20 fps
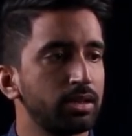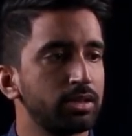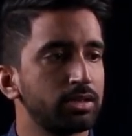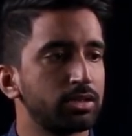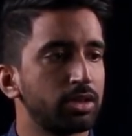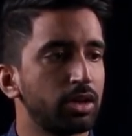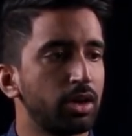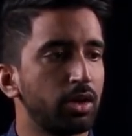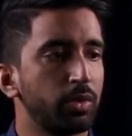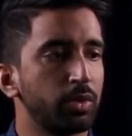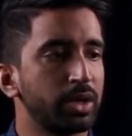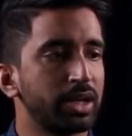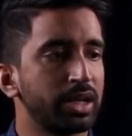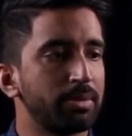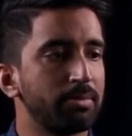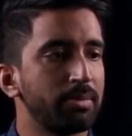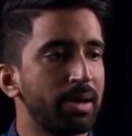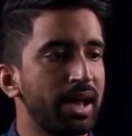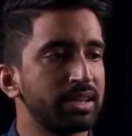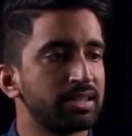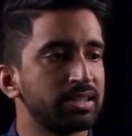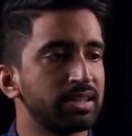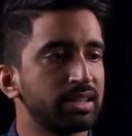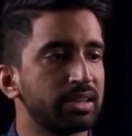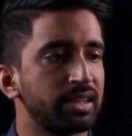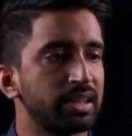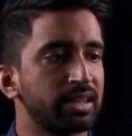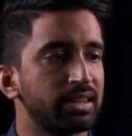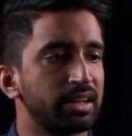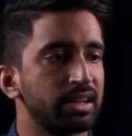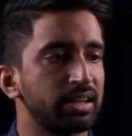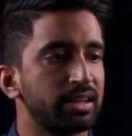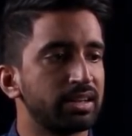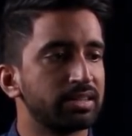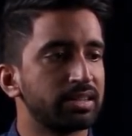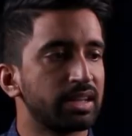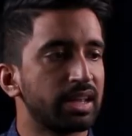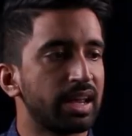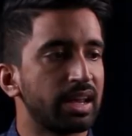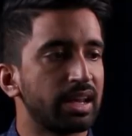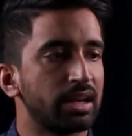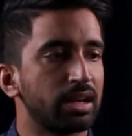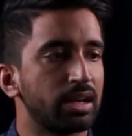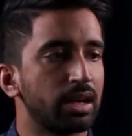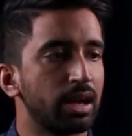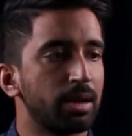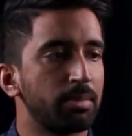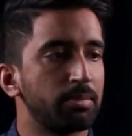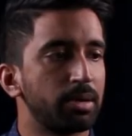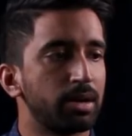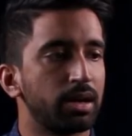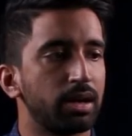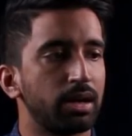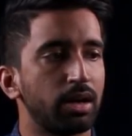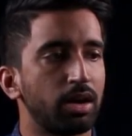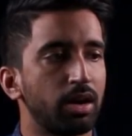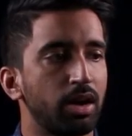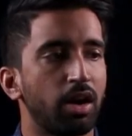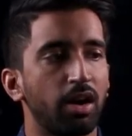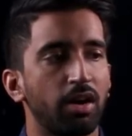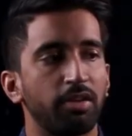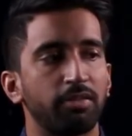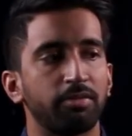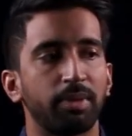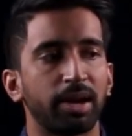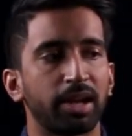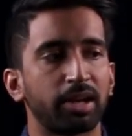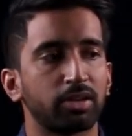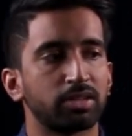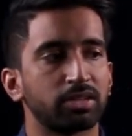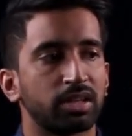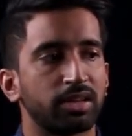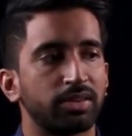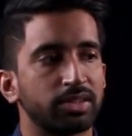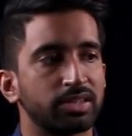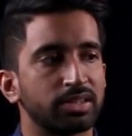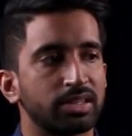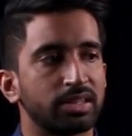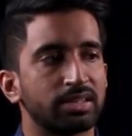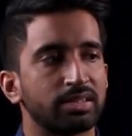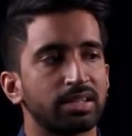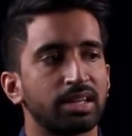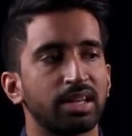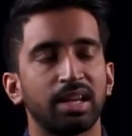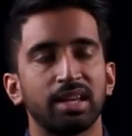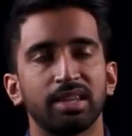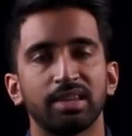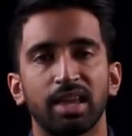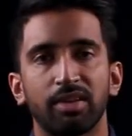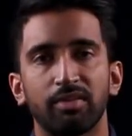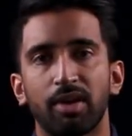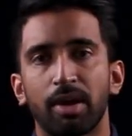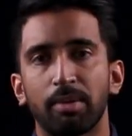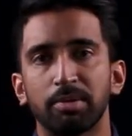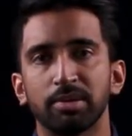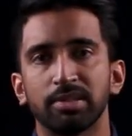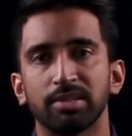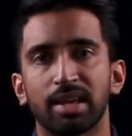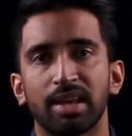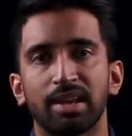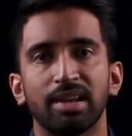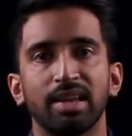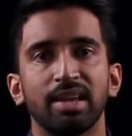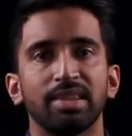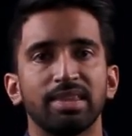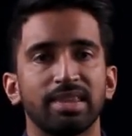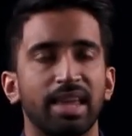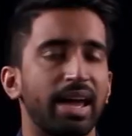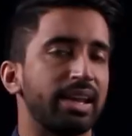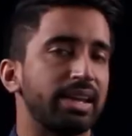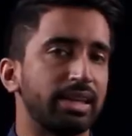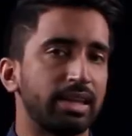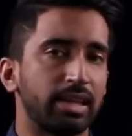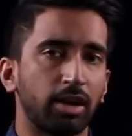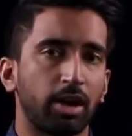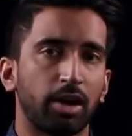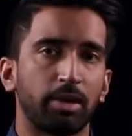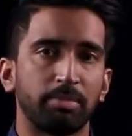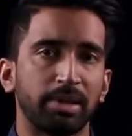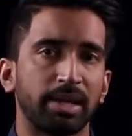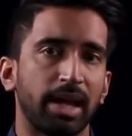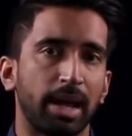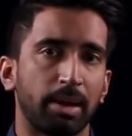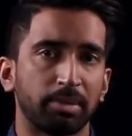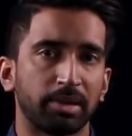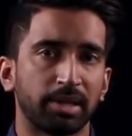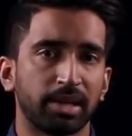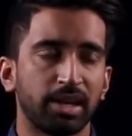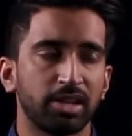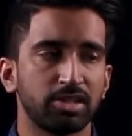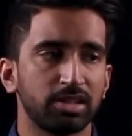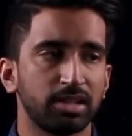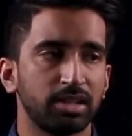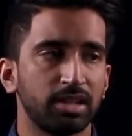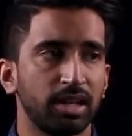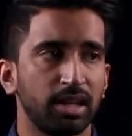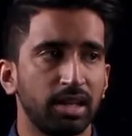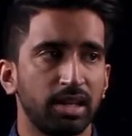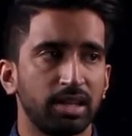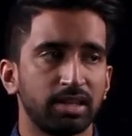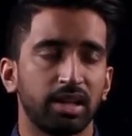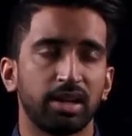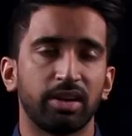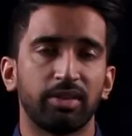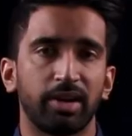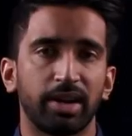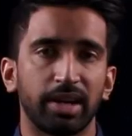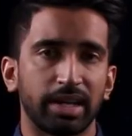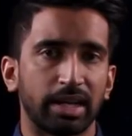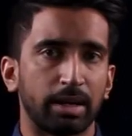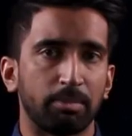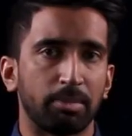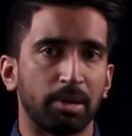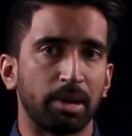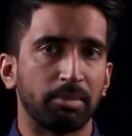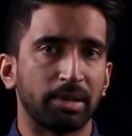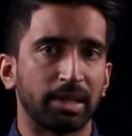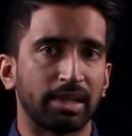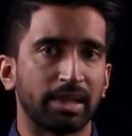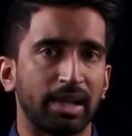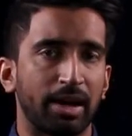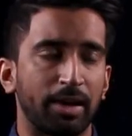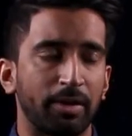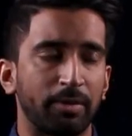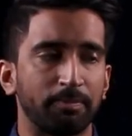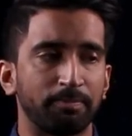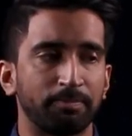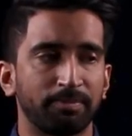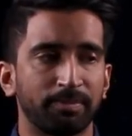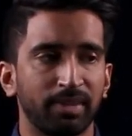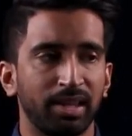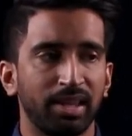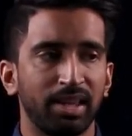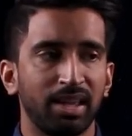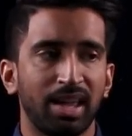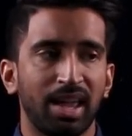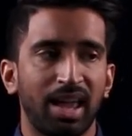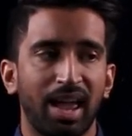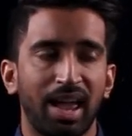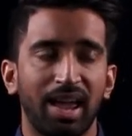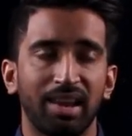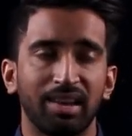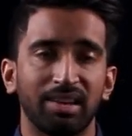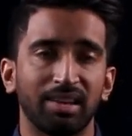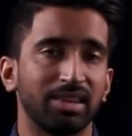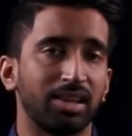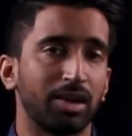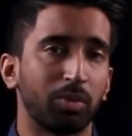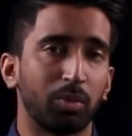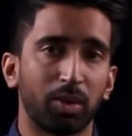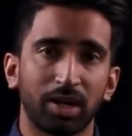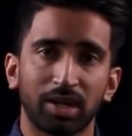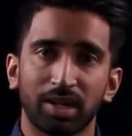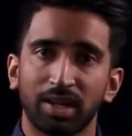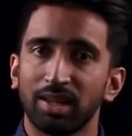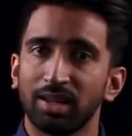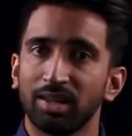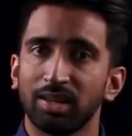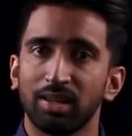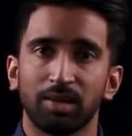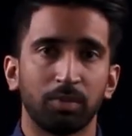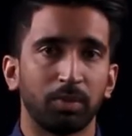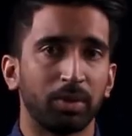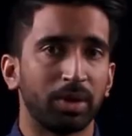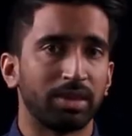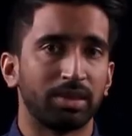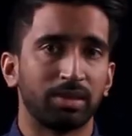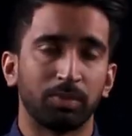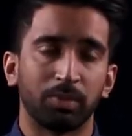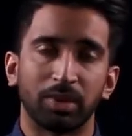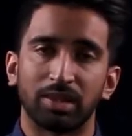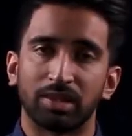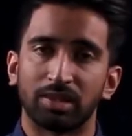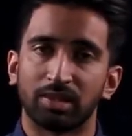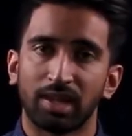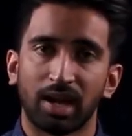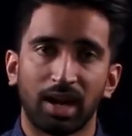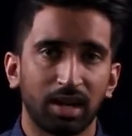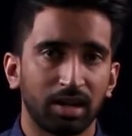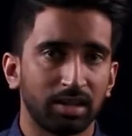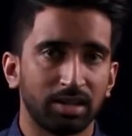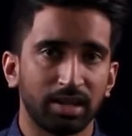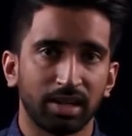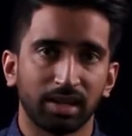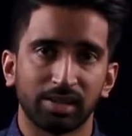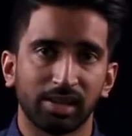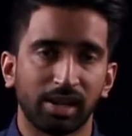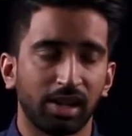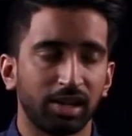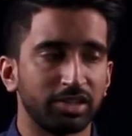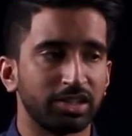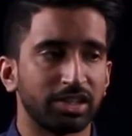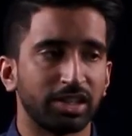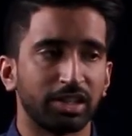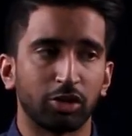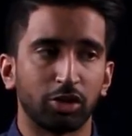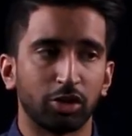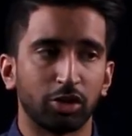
So we can imagine that there's a number of microservices that represent that ERP application that are running in a public cloud. And they're working with Docker technology and